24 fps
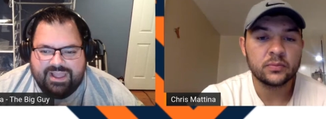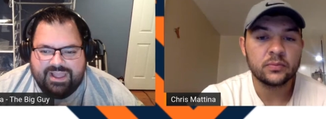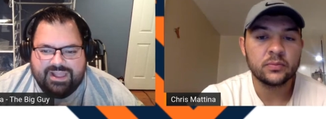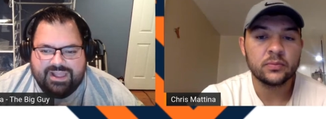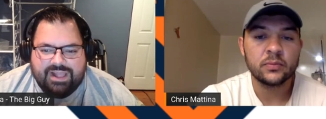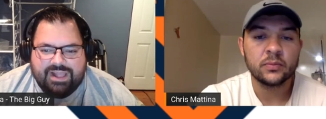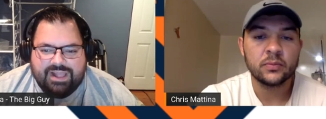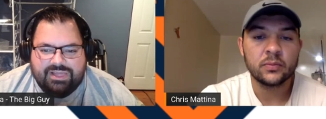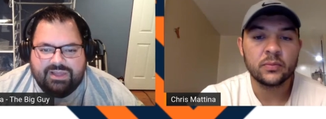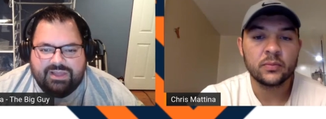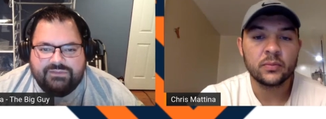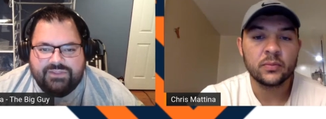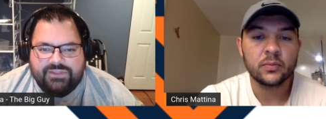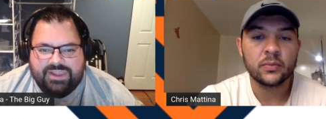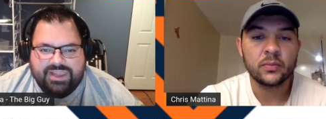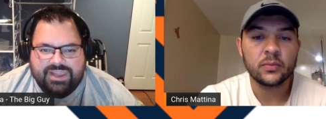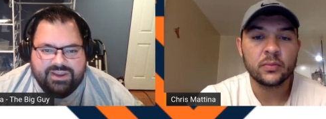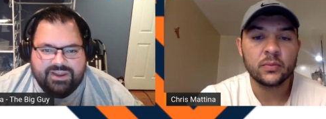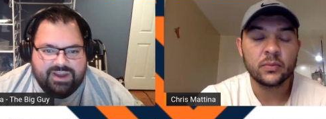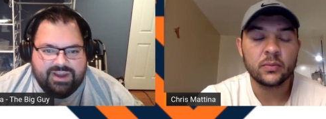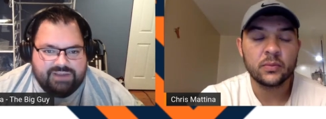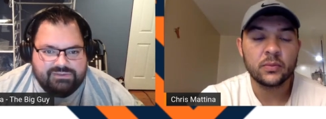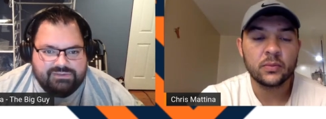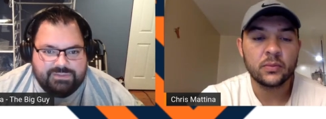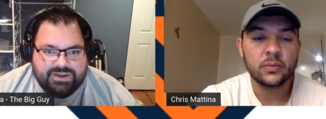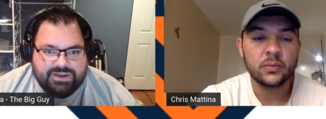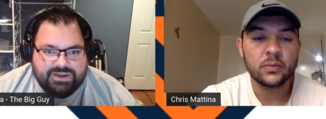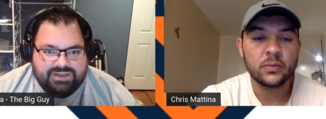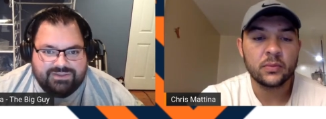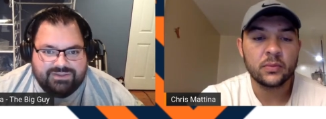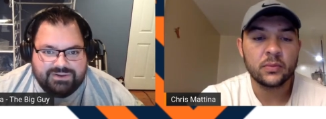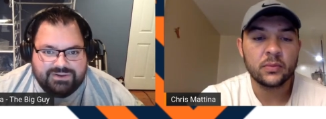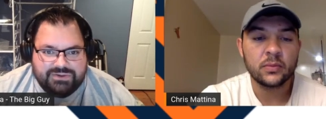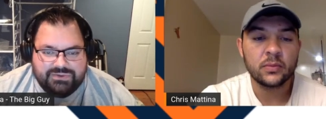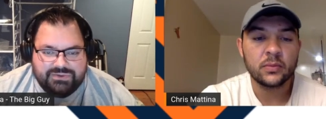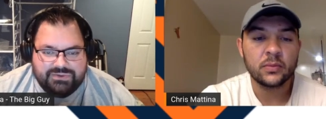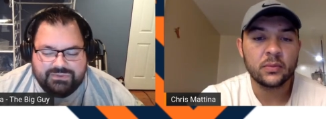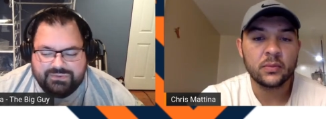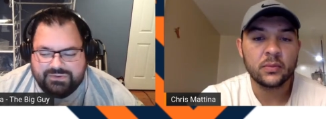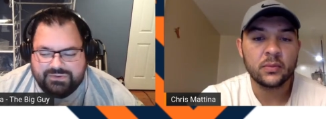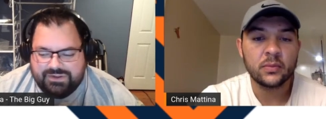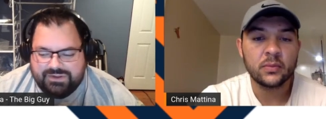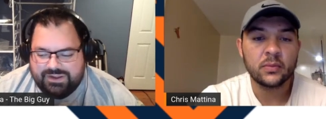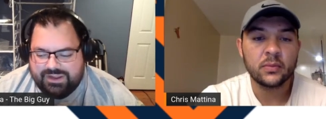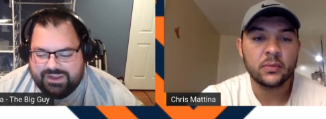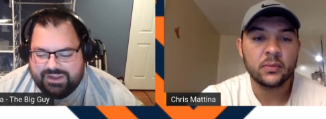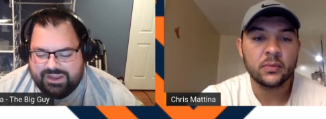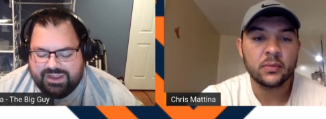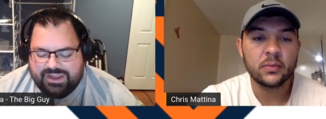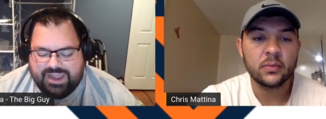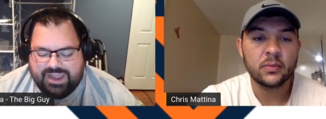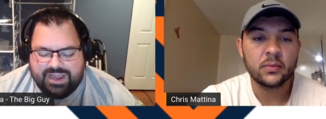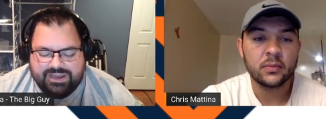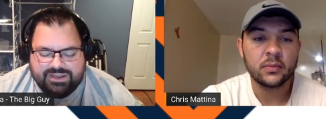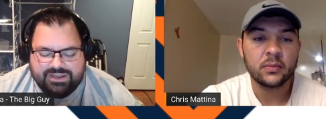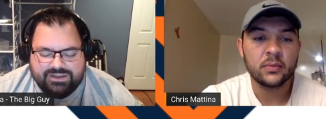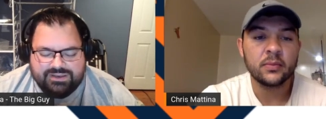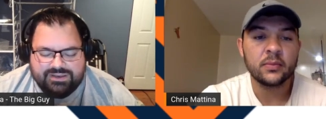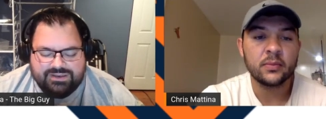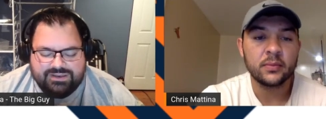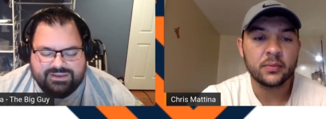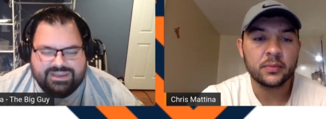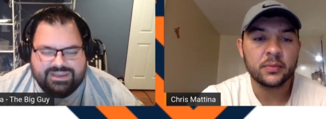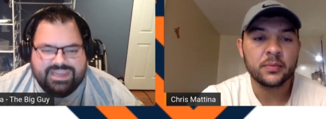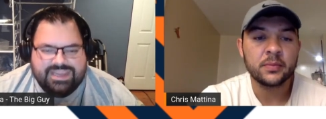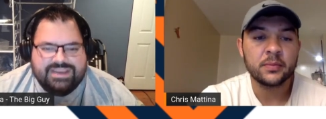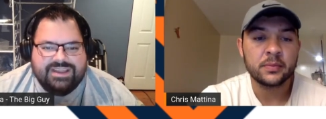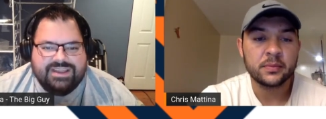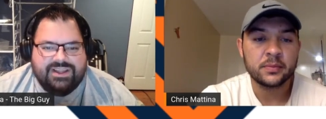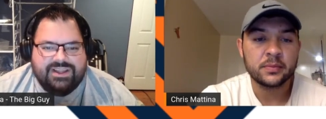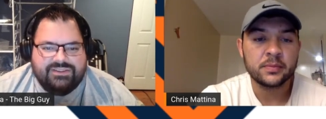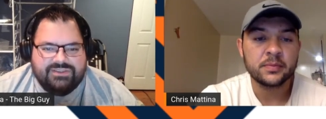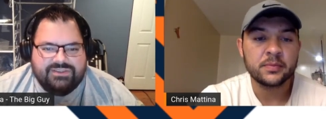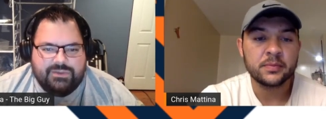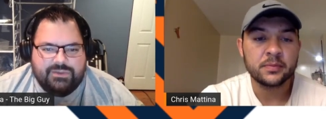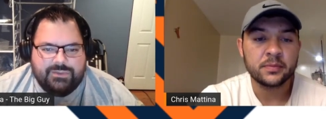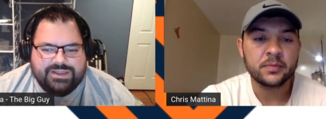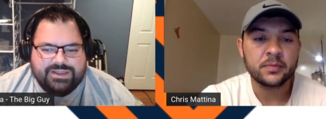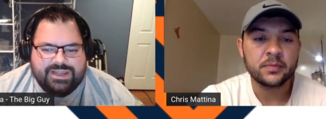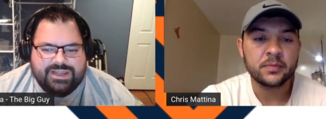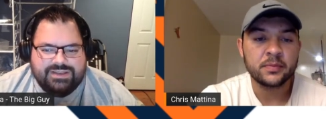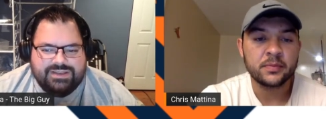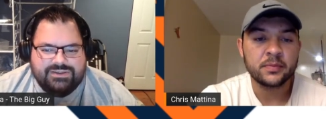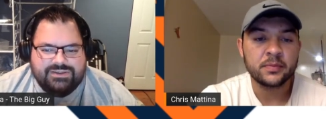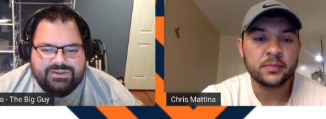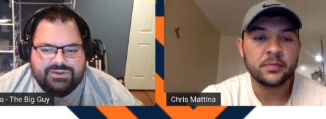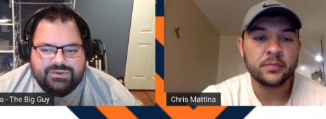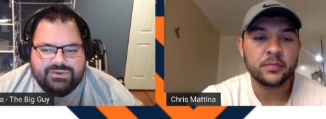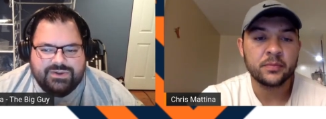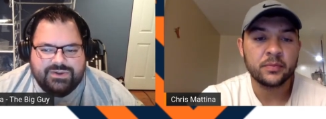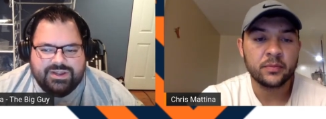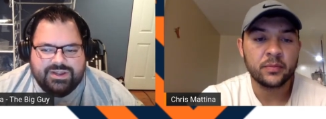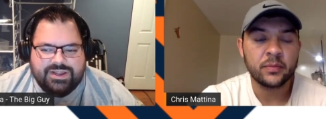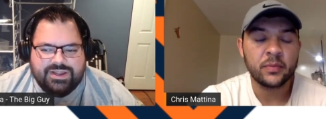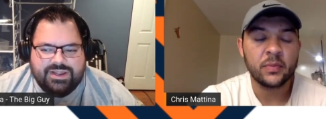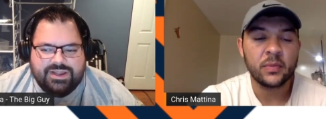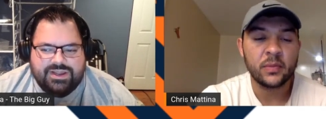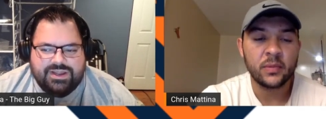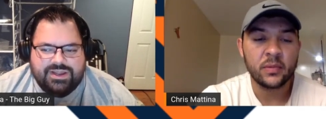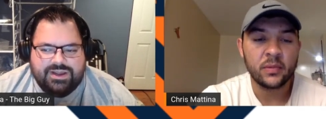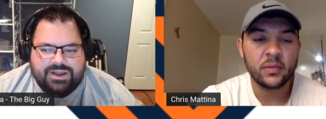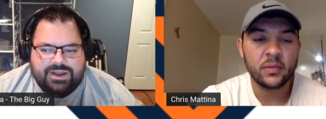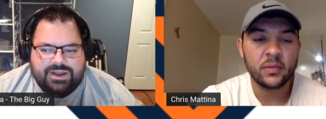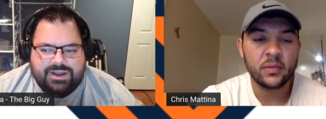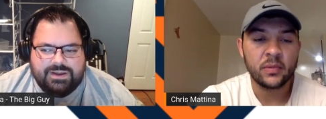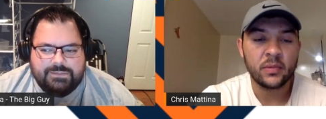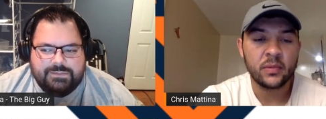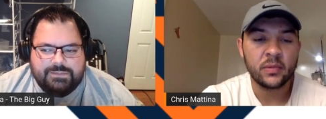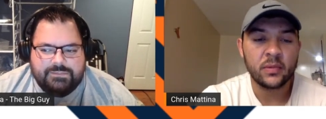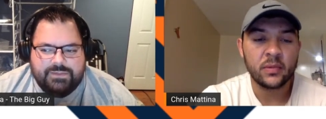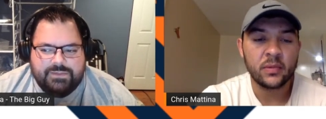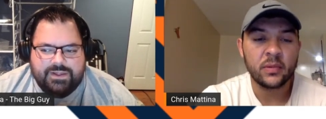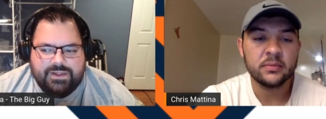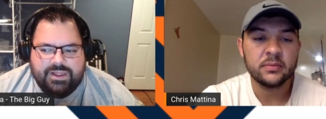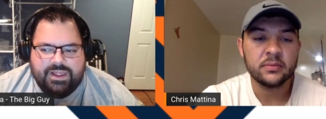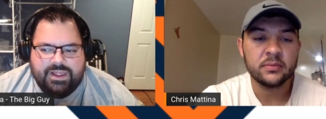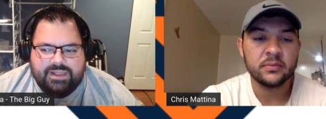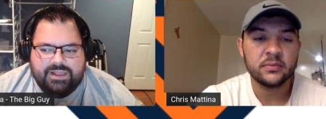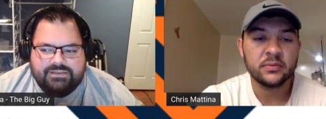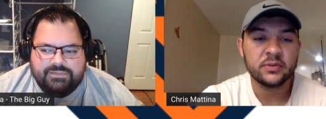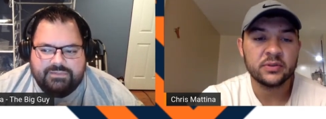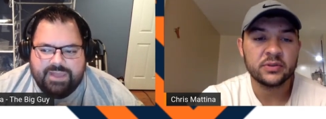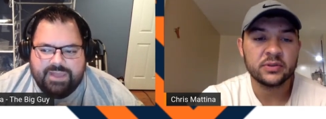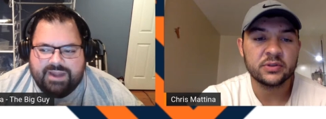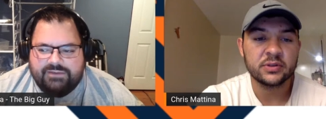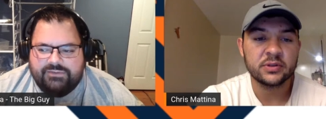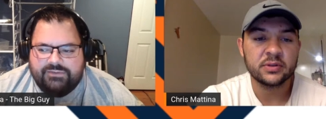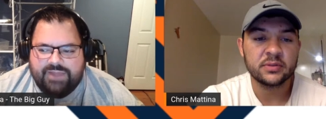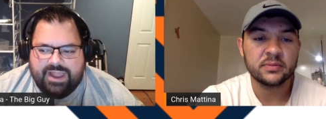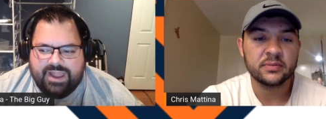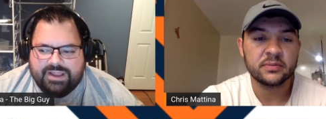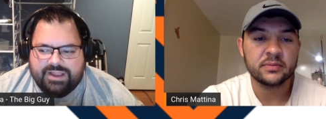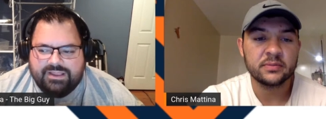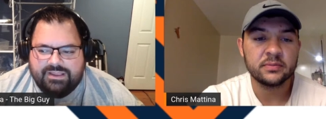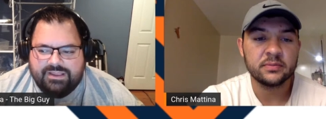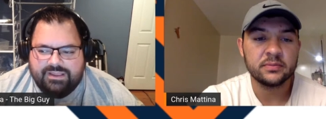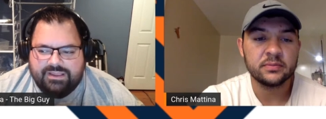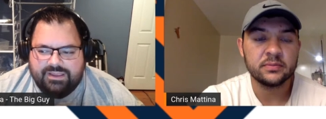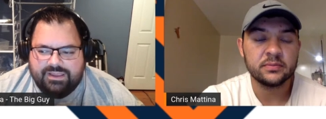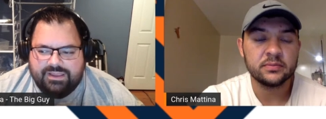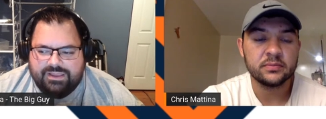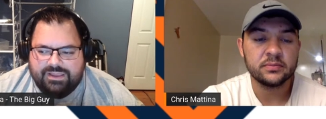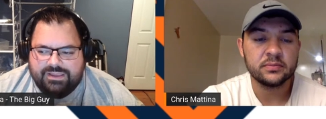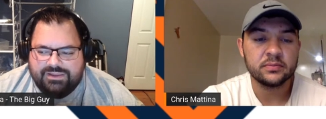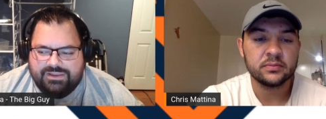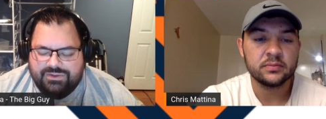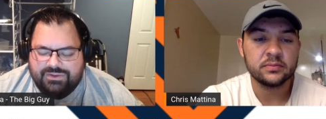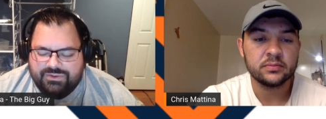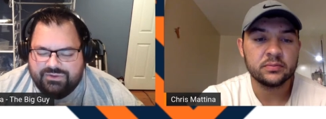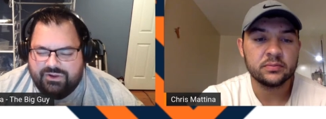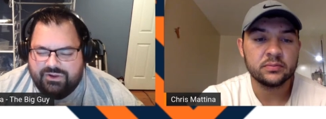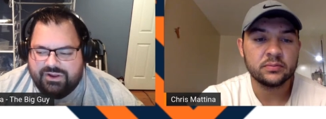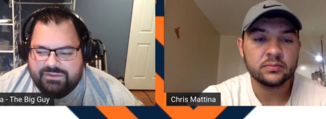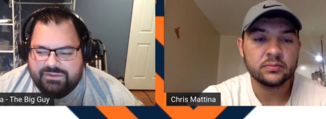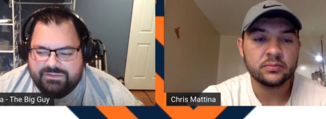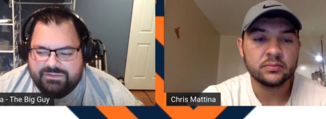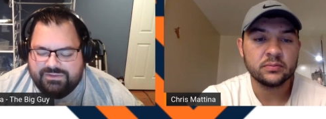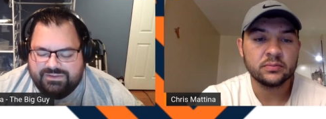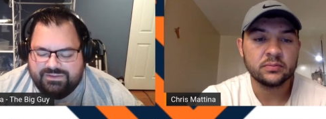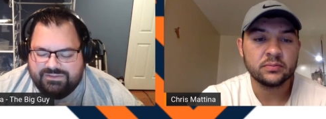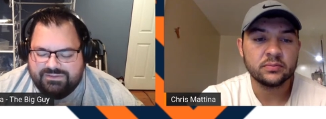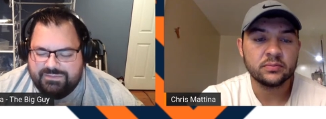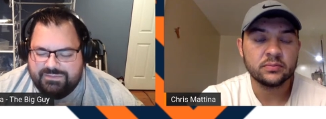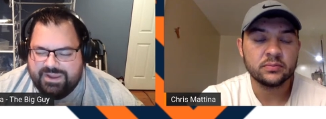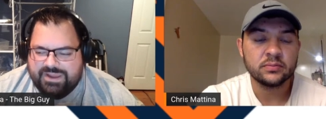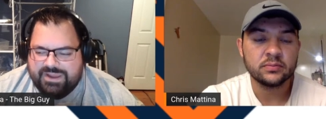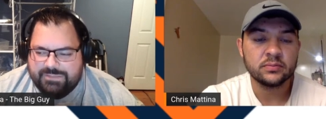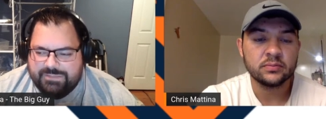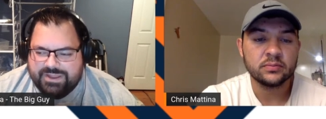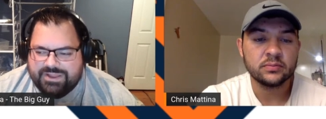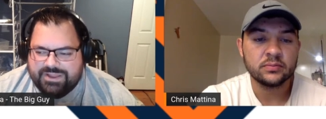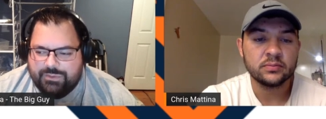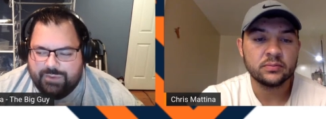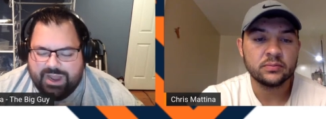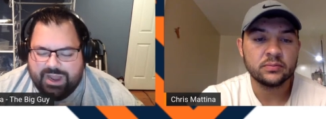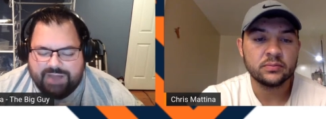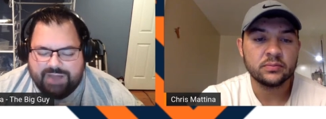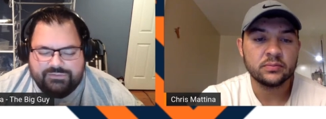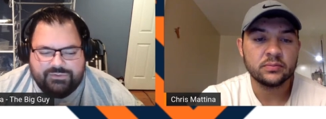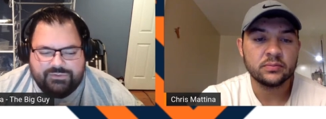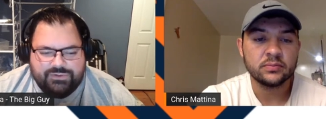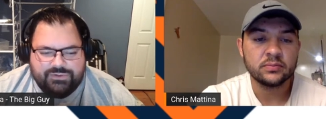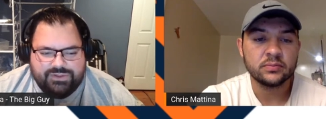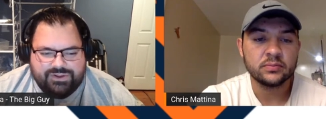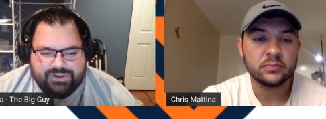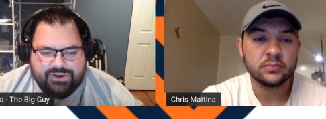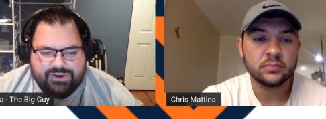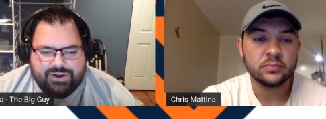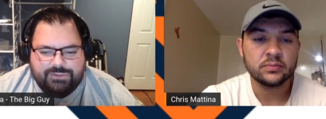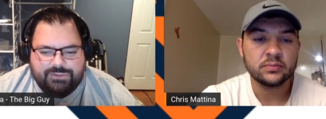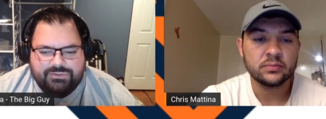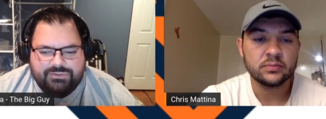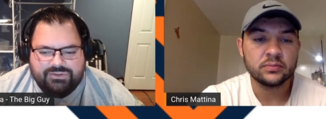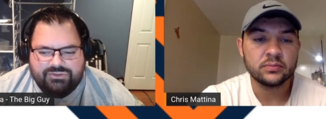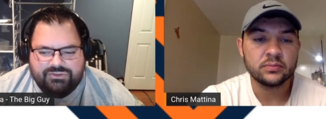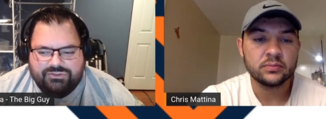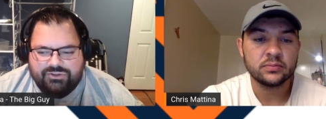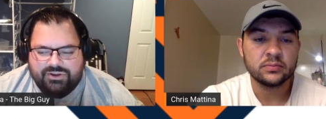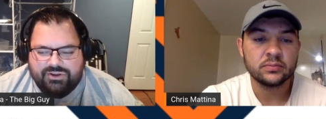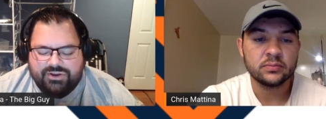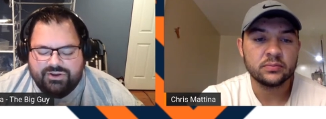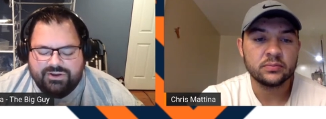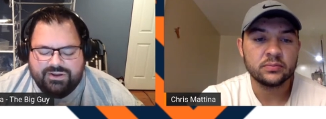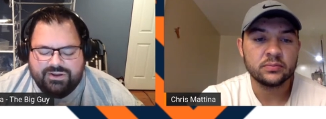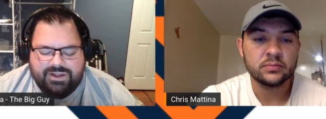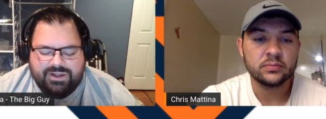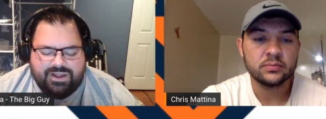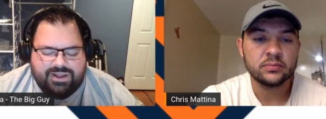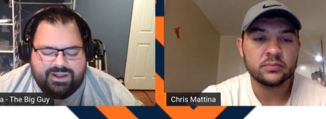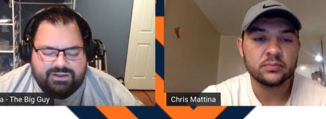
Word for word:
Speaker 1: I, I love to hear everybody's little kind of details on what they do um, as a matter of fact, you were talking speaking about the waffle and the carbs and the sugar.